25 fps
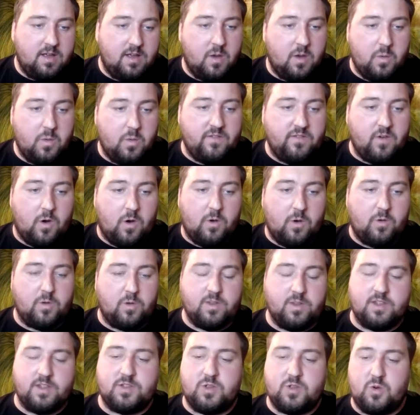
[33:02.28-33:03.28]
We've got
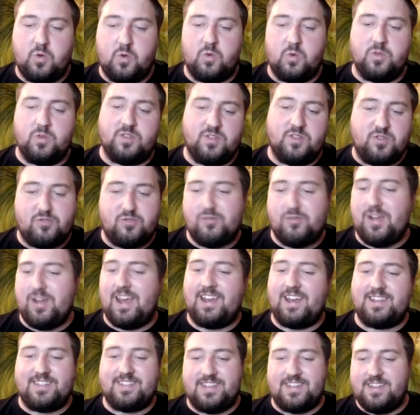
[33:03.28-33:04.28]
all the tools and
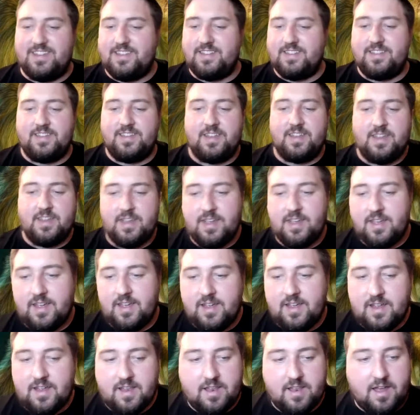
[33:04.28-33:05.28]
tricks and
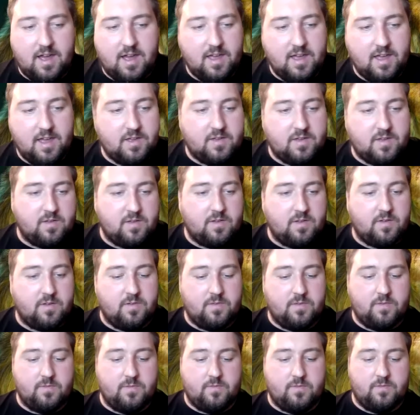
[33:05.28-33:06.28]
like
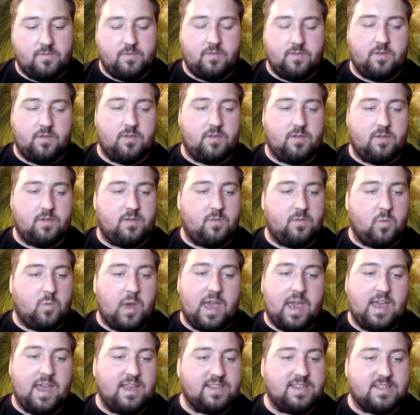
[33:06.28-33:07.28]

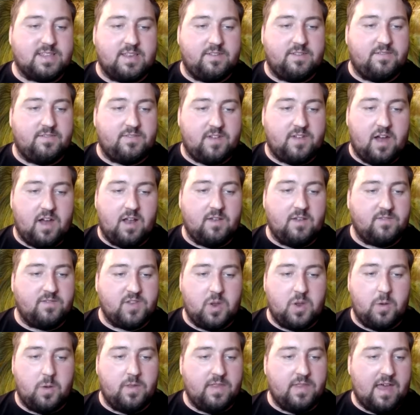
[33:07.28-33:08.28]
ways of kind of
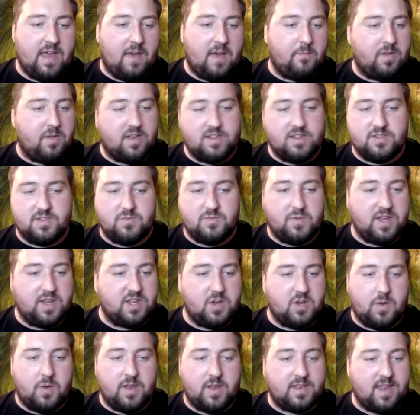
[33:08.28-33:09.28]
doing that because we
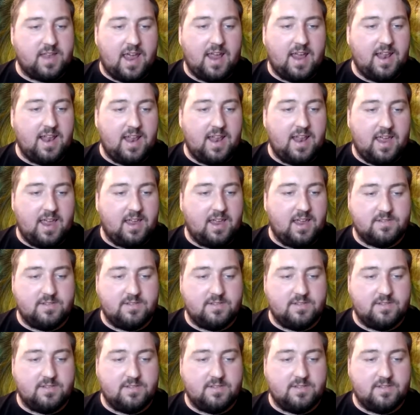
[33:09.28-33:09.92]
do it daily.